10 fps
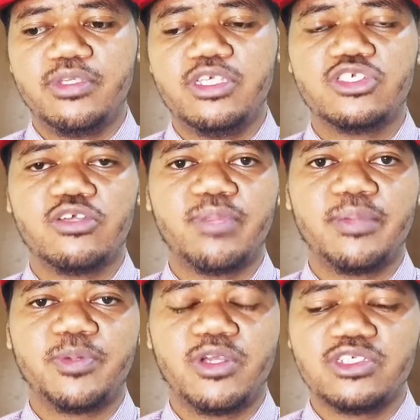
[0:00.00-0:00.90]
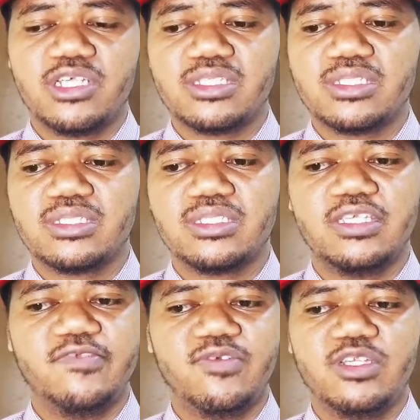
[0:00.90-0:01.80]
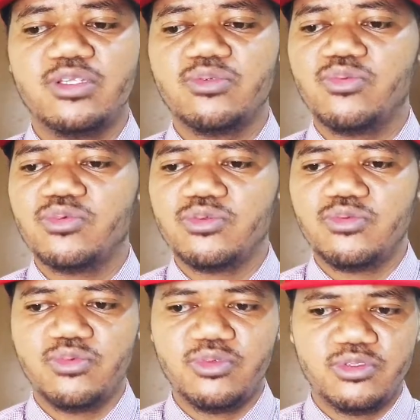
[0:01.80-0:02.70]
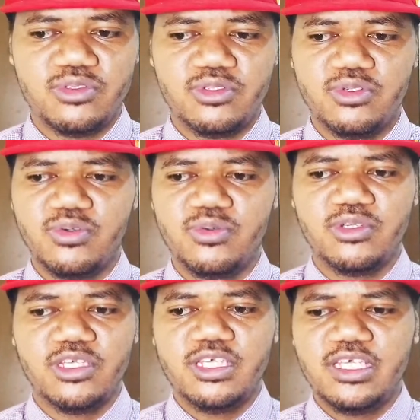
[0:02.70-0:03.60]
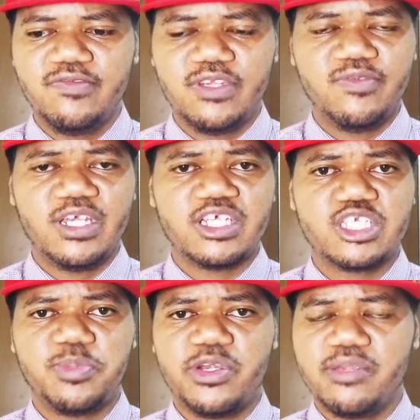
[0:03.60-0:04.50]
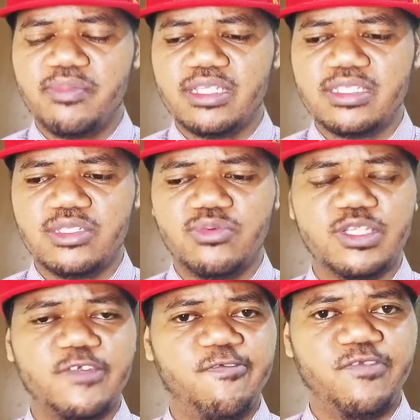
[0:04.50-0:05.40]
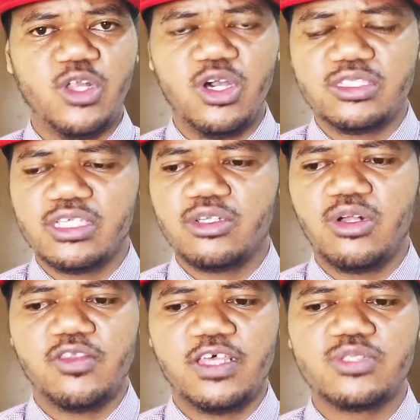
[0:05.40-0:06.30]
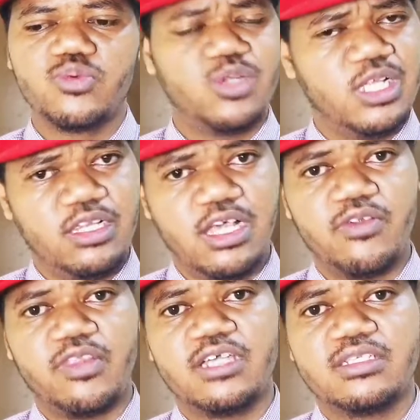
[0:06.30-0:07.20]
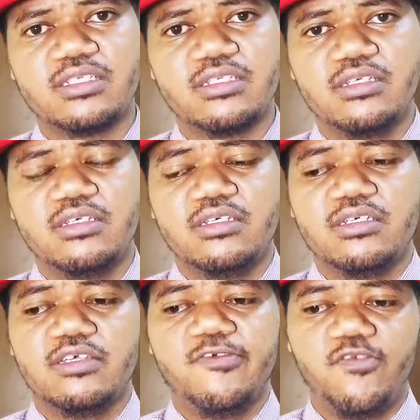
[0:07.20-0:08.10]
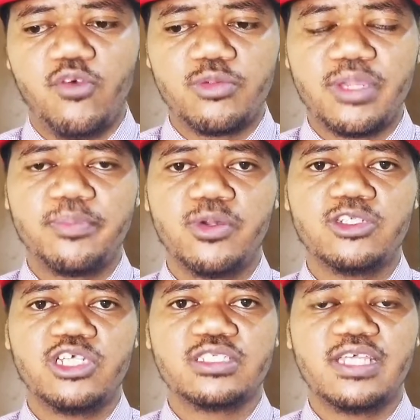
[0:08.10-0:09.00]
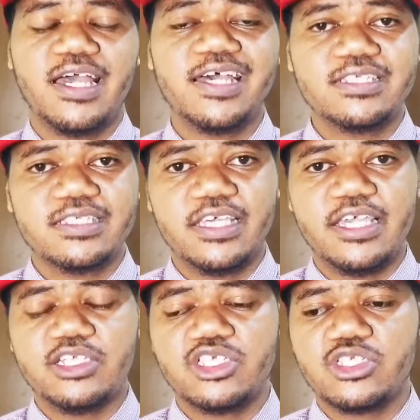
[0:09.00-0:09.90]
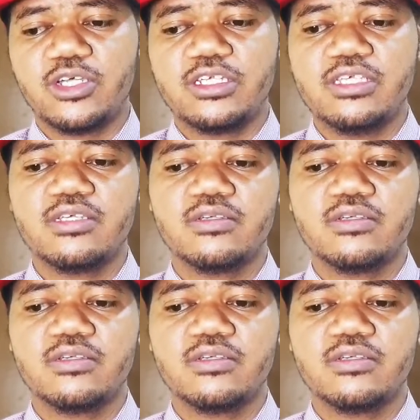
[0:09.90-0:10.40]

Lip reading: each of my projects, even if they're experimenting with the flaws and all that, we'll allow that for my projects as case study.